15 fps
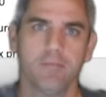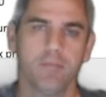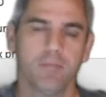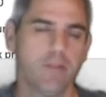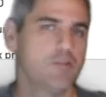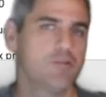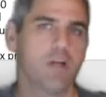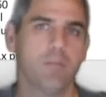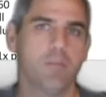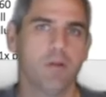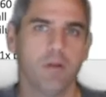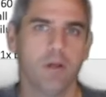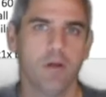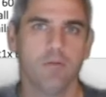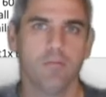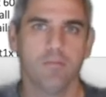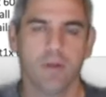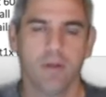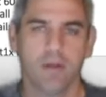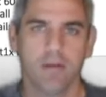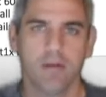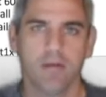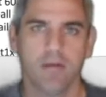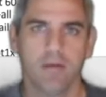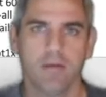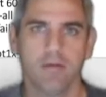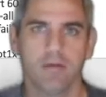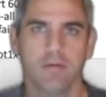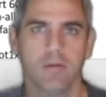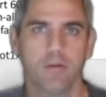please drop me a note, and
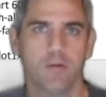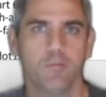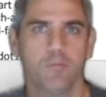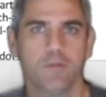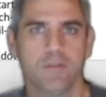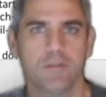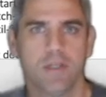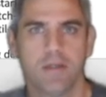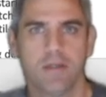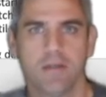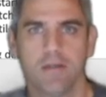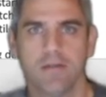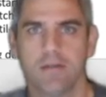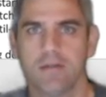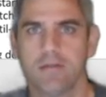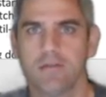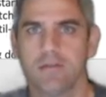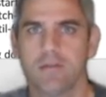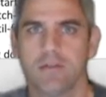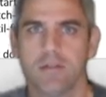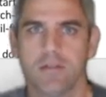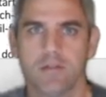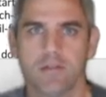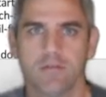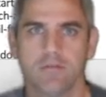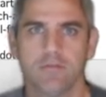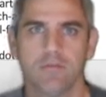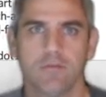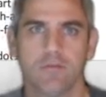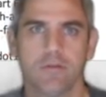we'll take it into consideration
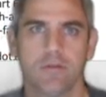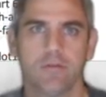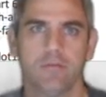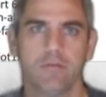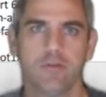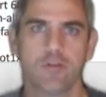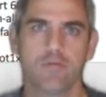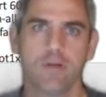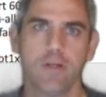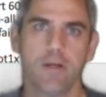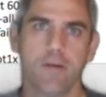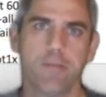for future video.